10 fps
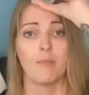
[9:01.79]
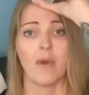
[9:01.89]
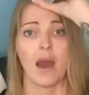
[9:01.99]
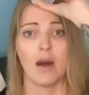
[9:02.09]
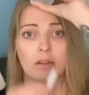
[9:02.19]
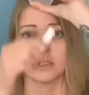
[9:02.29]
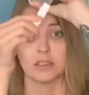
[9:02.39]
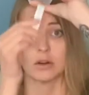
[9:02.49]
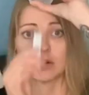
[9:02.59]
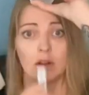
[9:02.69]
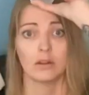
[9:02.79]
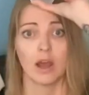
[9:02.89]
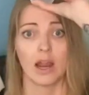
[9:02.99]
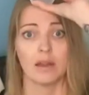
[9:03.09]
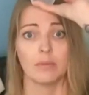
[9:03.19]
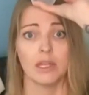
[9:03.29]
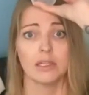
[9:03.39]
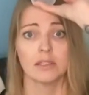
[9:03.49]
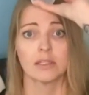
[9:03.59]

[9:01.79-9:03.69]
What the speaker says: balanced in our alignment,